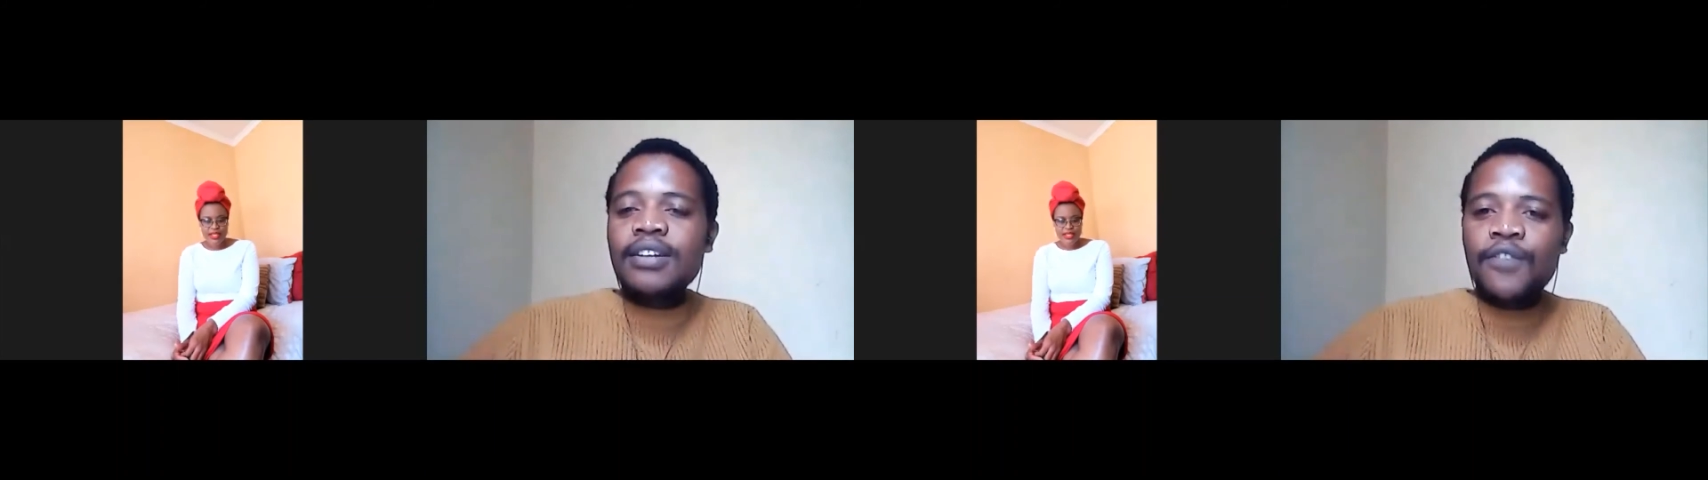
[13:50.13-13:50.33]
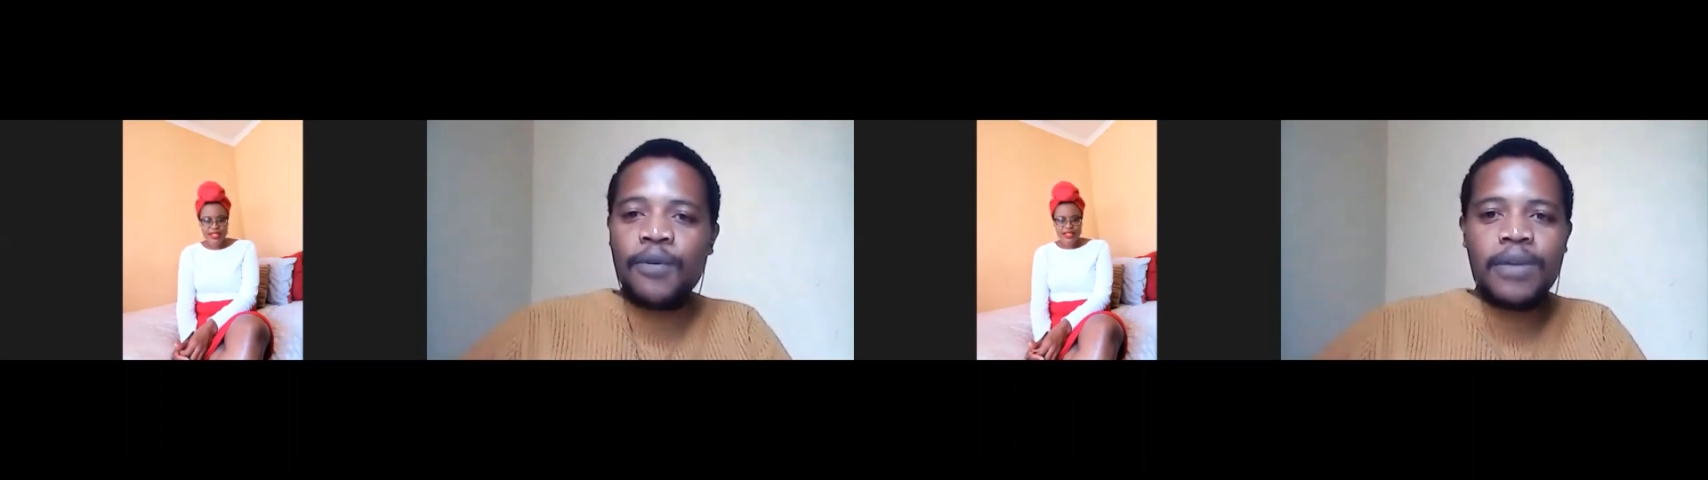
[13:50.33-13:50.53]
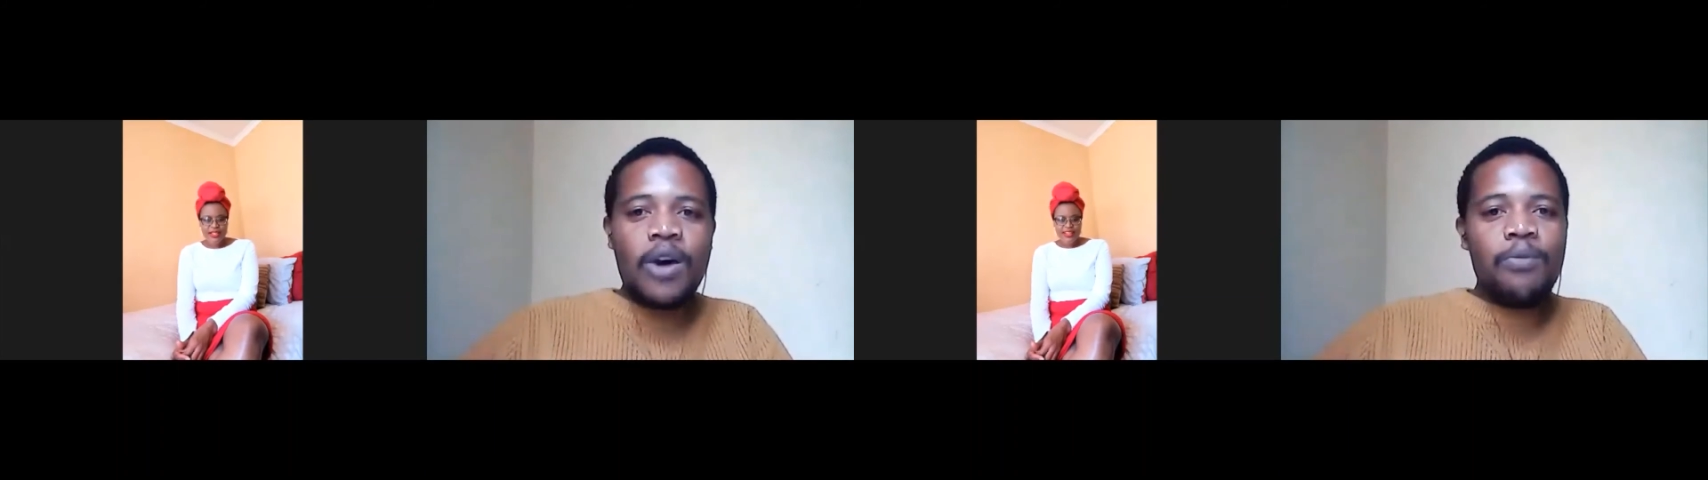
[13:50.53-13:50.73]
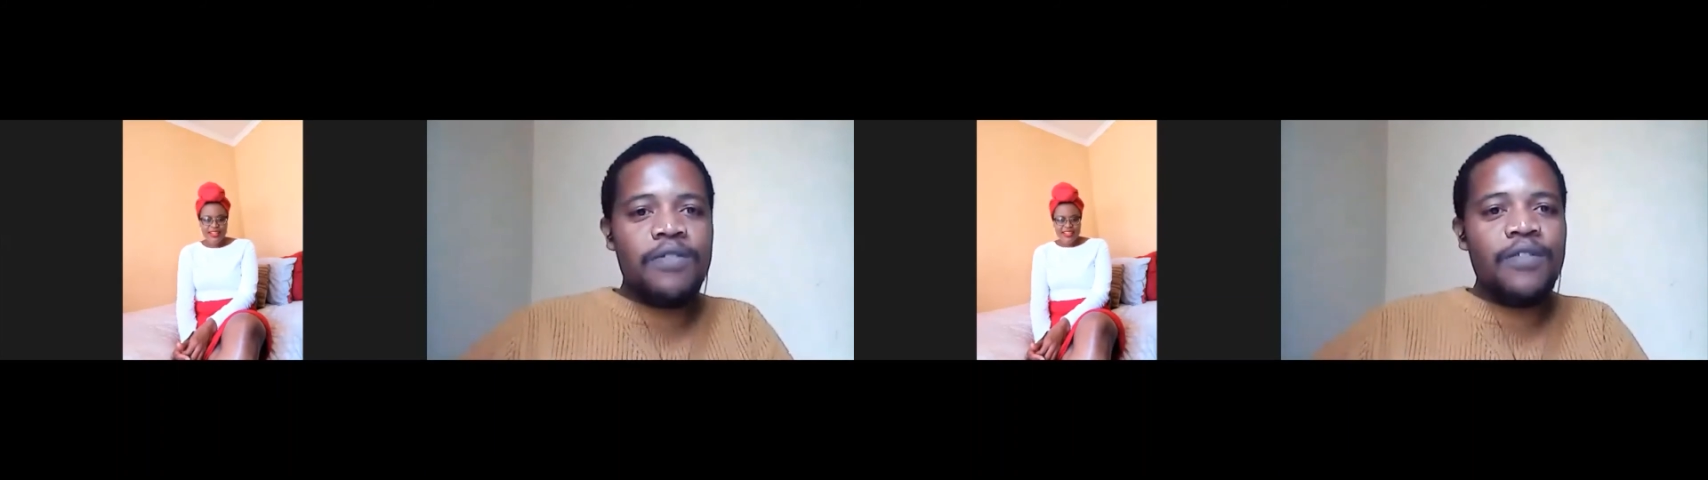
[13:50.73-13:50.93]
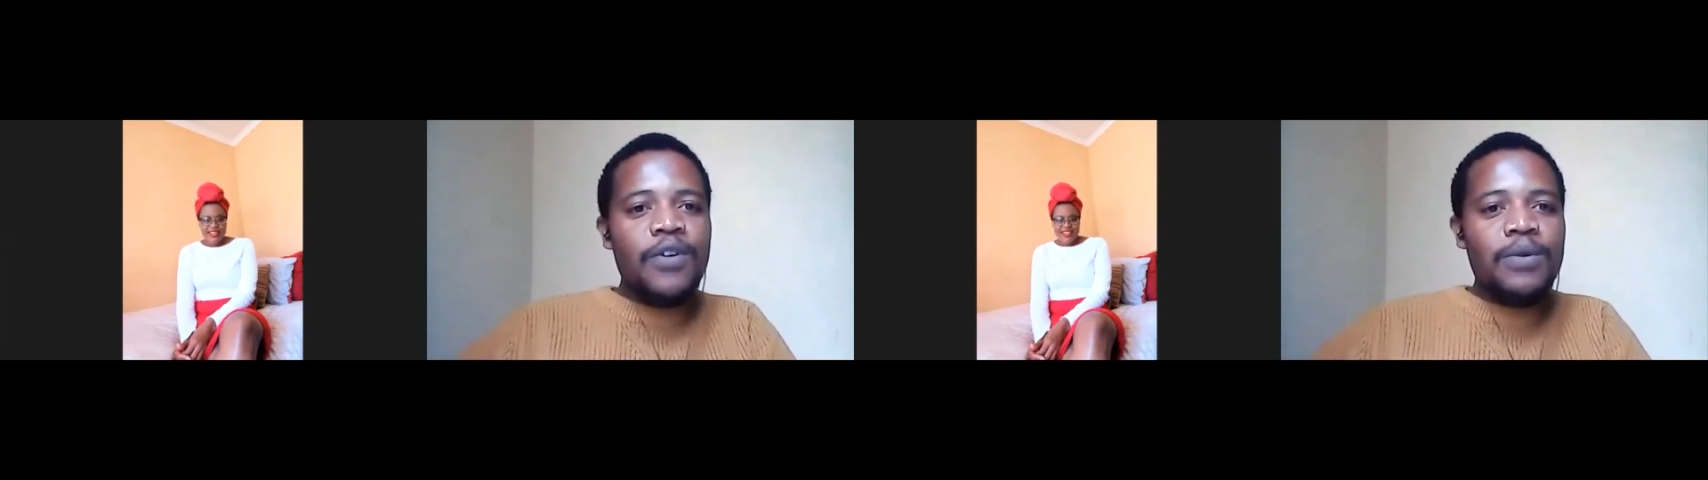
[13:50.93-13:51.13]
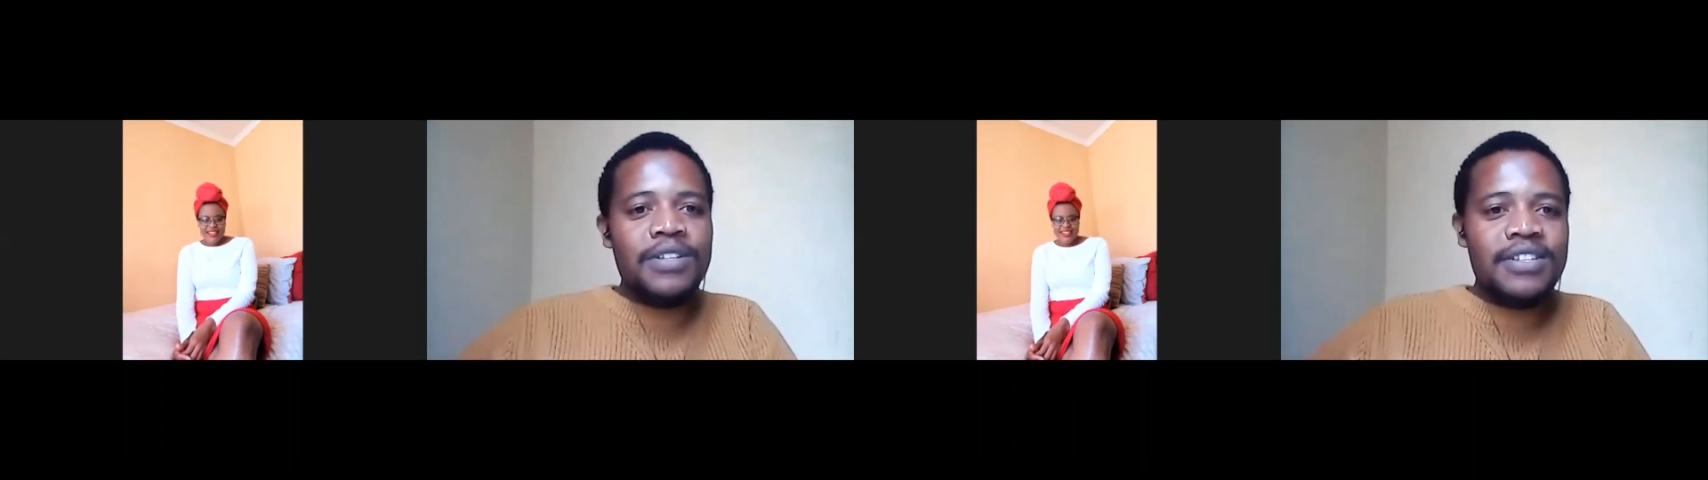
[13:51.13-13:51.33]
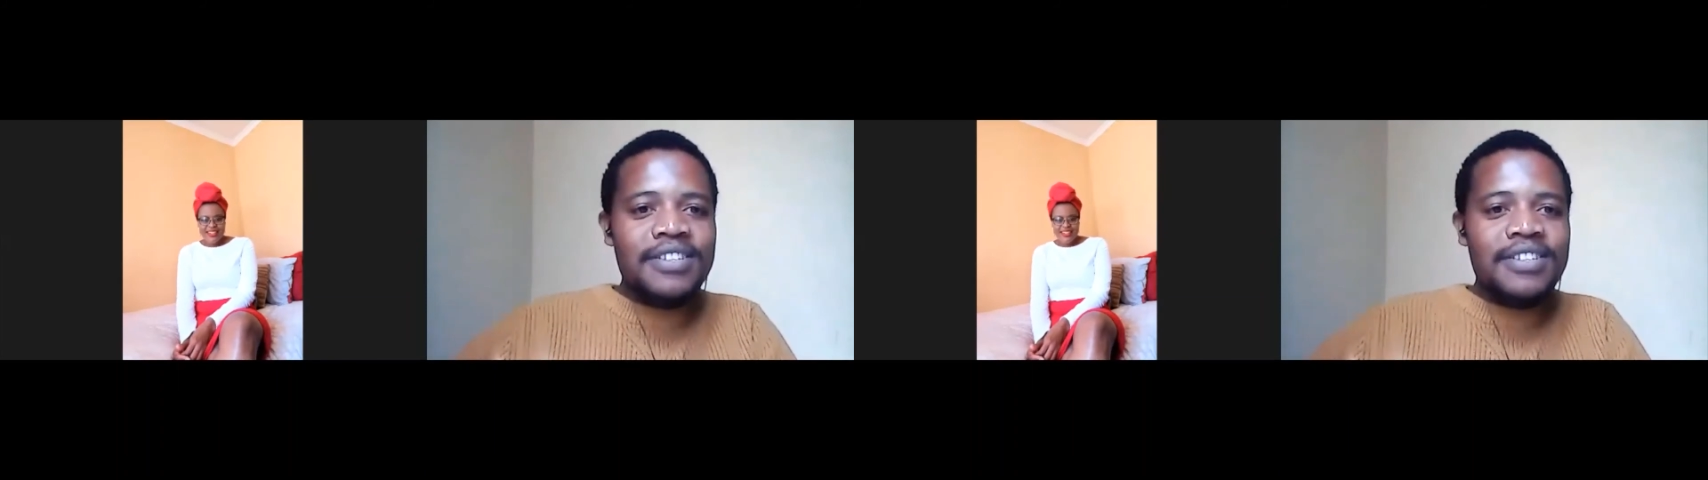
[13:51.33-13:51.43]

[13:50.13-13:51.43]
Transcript: from now moving forward.